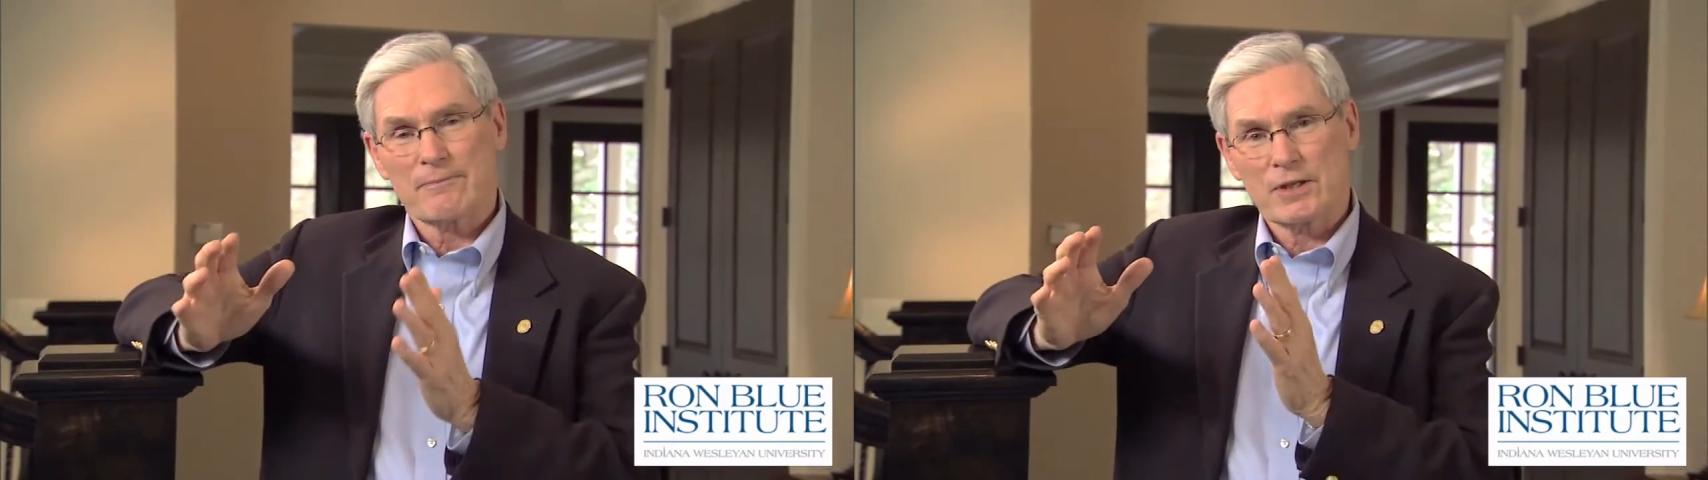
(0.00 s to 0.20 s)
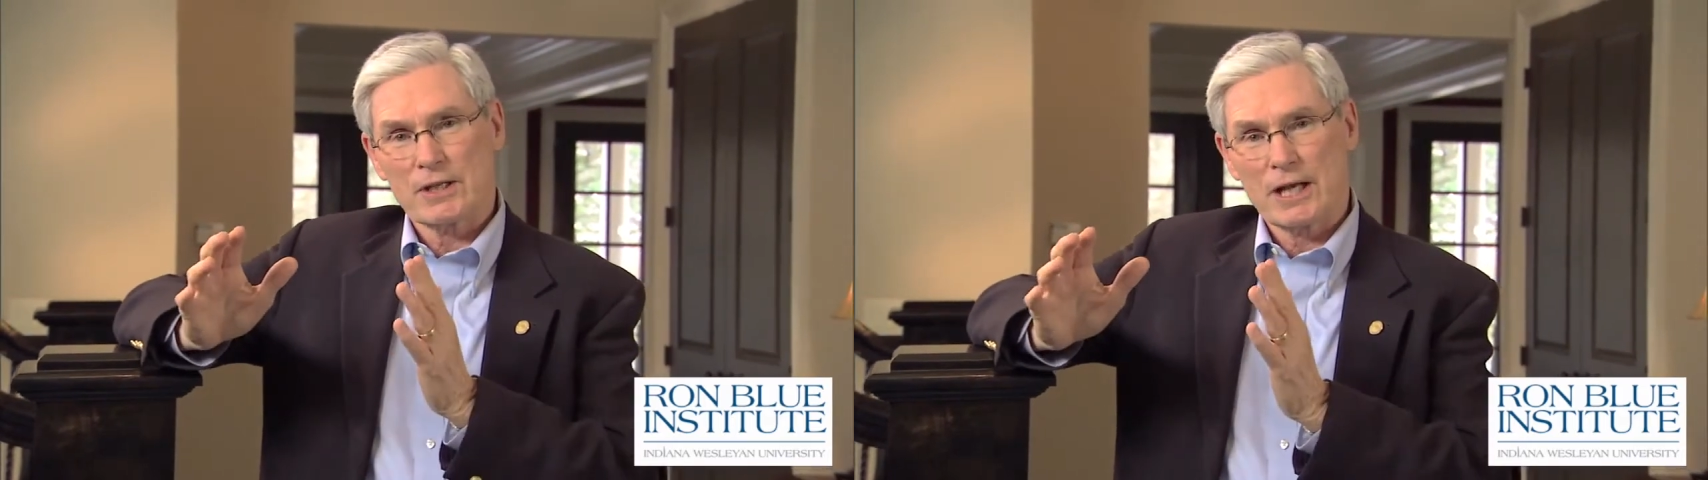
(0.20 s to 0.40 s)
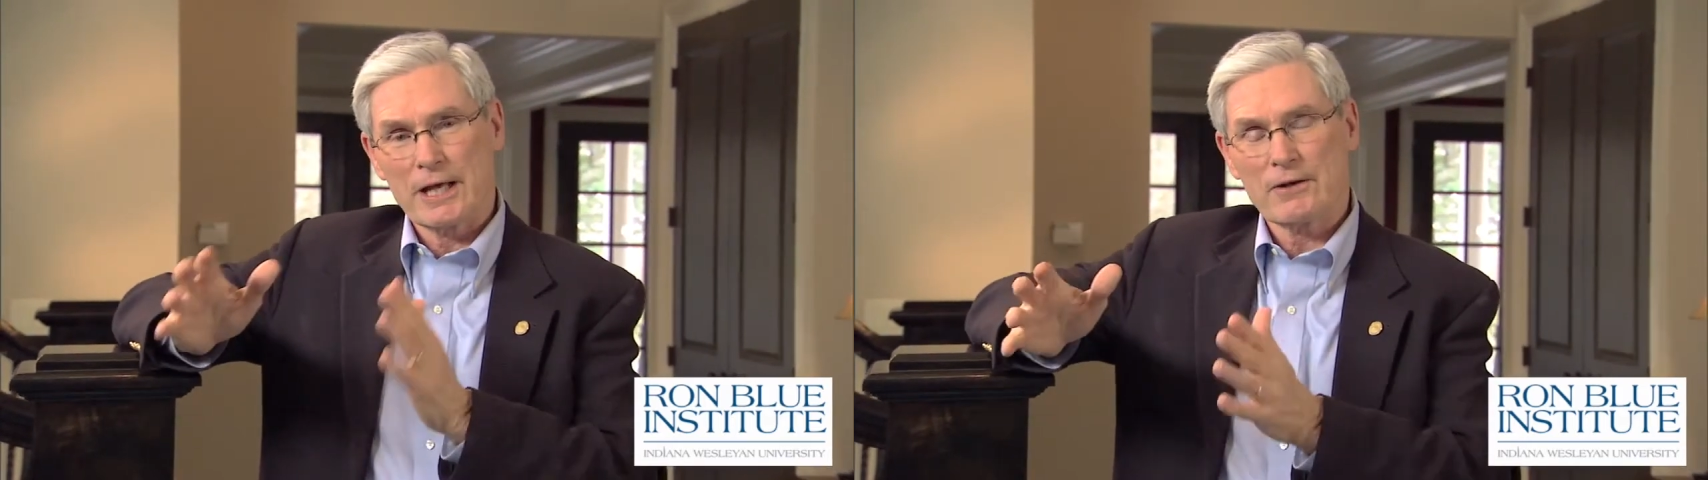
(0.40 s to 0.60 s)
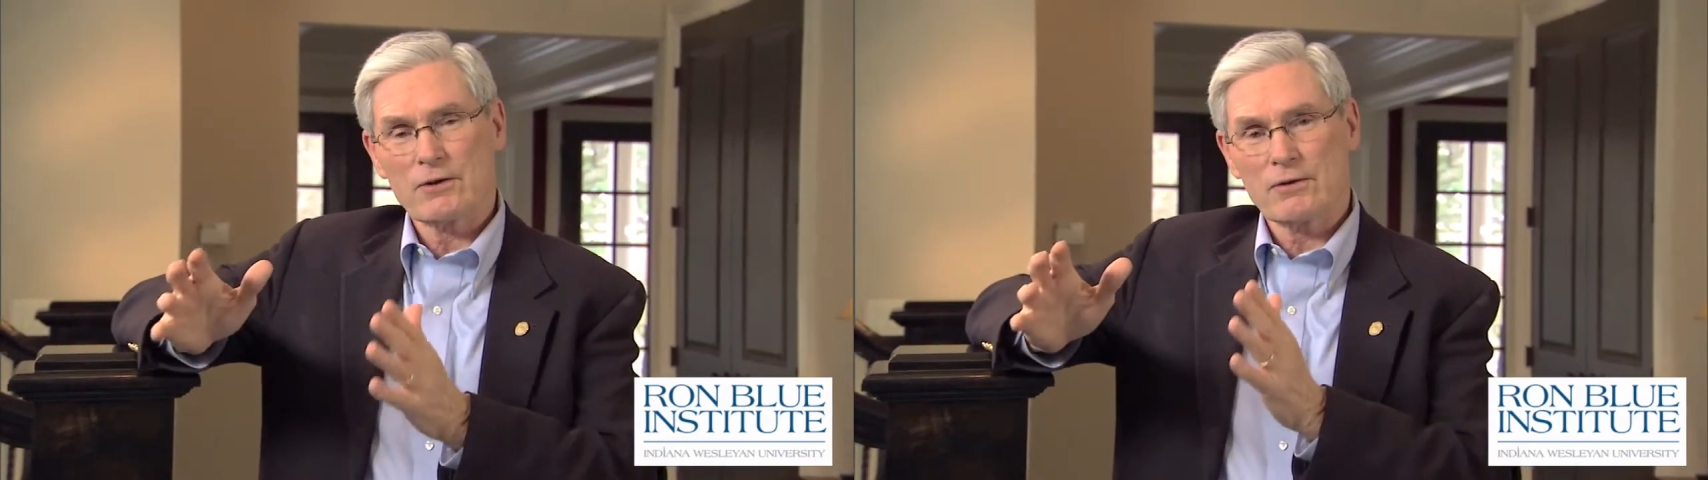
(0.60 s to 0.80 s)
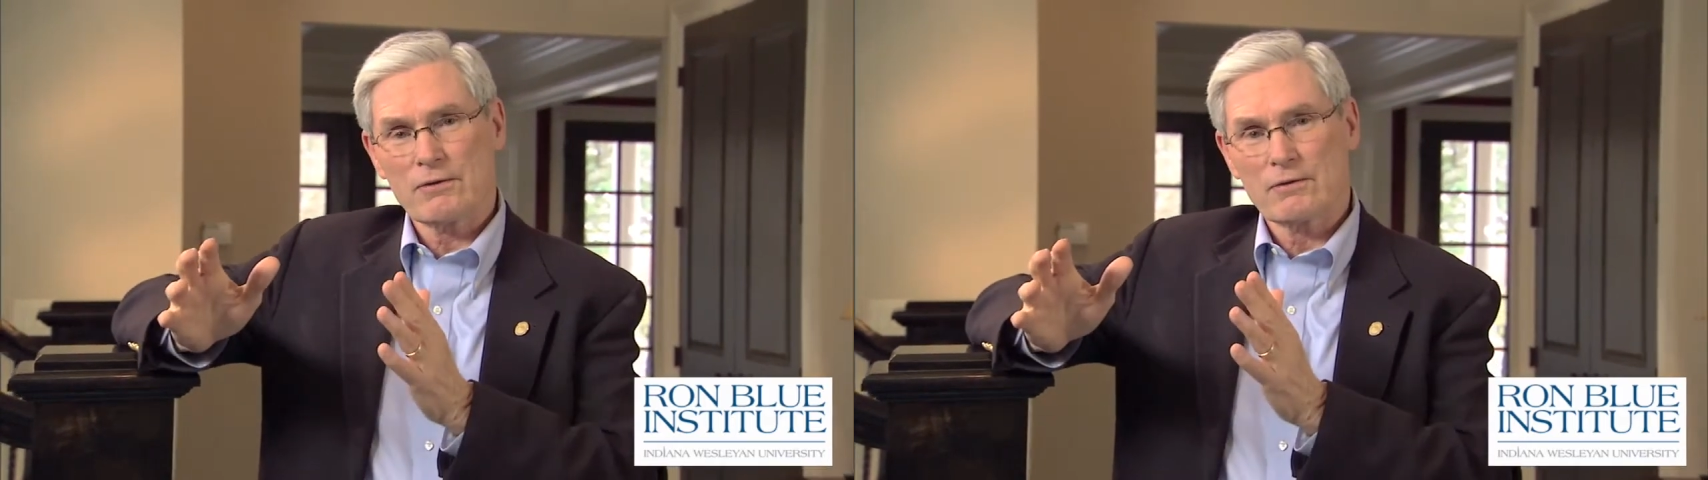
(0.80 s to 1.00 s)
the
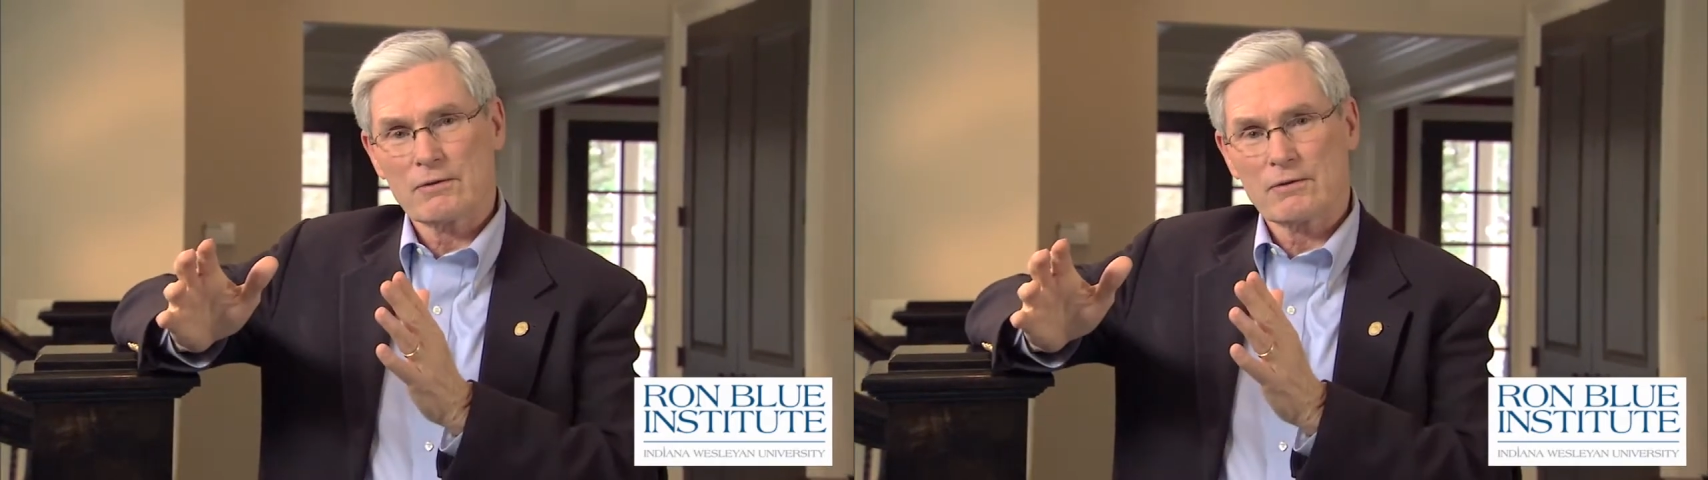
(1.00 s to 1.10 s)
lender,